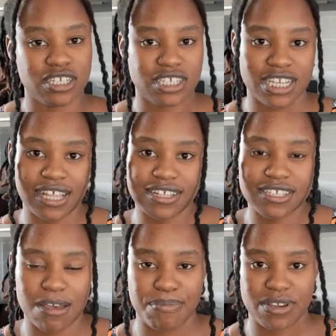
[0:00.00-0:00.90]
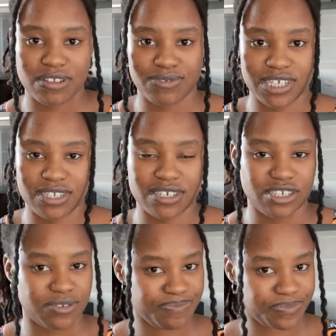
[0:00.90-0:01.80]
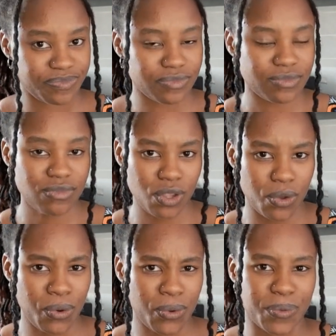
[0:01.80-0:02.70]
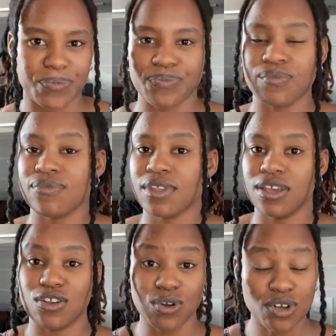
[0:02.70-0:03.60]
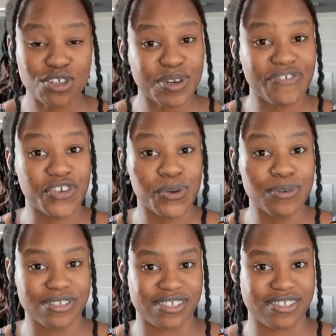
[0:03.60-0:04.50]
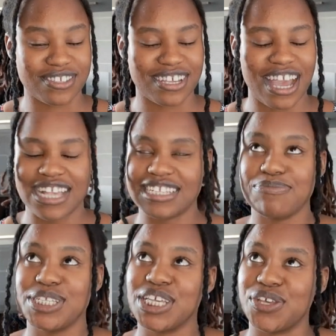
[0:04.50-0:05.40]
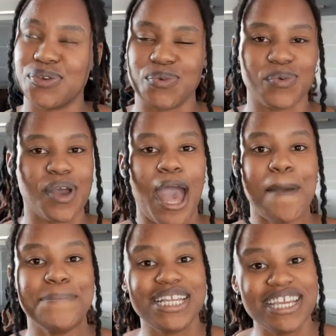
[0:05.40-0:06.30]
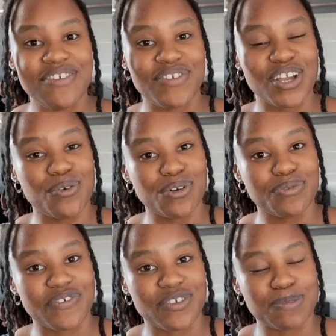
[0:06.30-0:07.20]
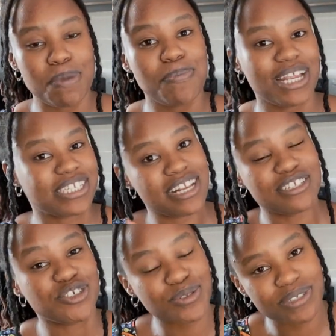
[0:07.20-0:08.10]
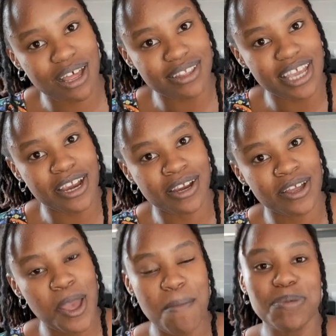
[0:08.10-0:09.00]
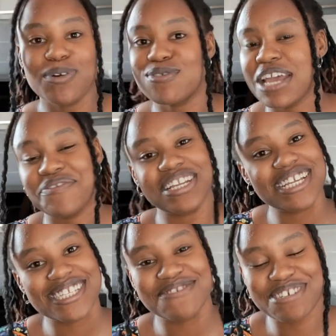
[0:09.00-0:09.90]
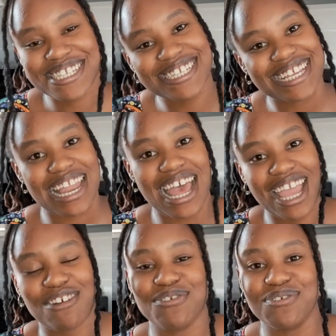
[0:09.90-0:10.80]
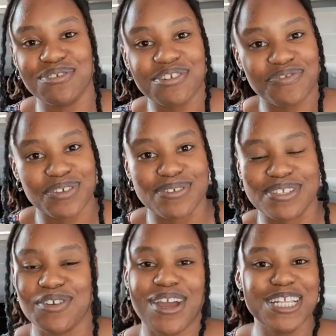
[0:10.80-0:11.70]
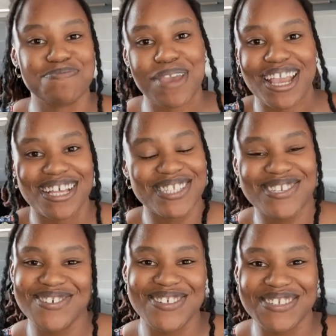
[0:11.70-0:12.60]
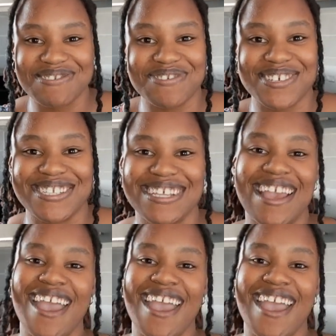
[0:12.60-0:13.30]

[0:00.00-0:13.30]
Check that this company was registered. Cool. Google reviews. Guys, let me tell you, I believe in Google reviews. People are telling the truth out there. People don't have a reason to lie on Google reviews. No one is paying us to do those reviews.